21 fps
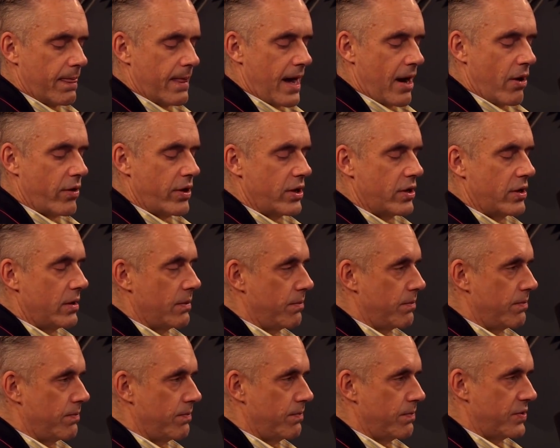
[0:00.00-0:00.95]
How are you going
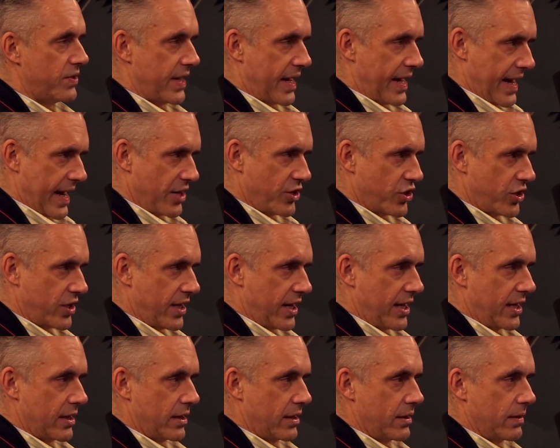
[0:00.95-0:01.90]
to stay
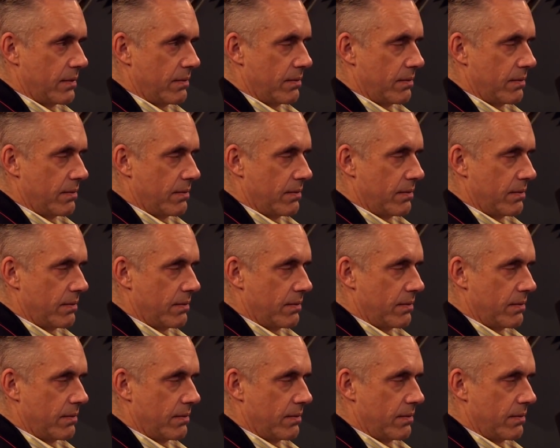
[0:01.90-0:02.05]
educated?